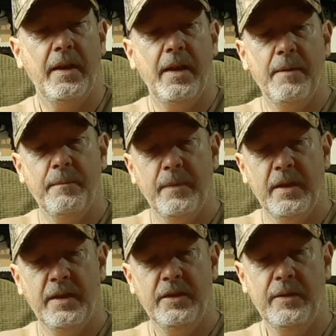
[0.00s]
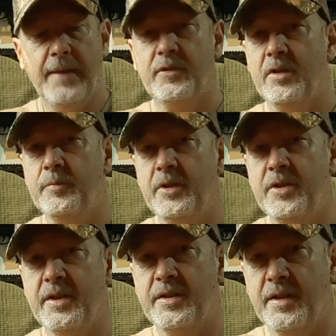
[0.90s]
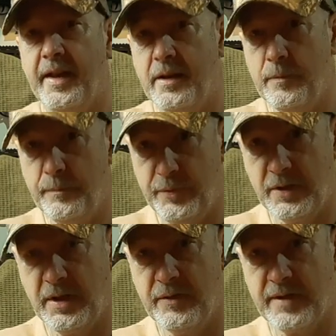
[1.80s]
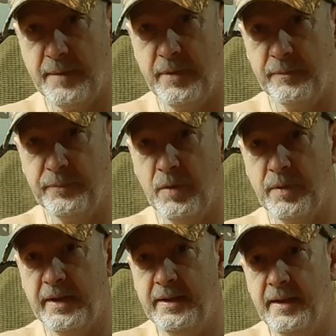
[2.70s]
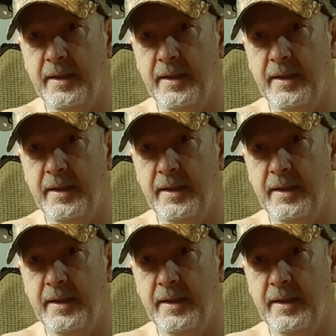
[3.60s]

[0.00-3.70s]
you have two breaches, and I'll put a close-up on, probably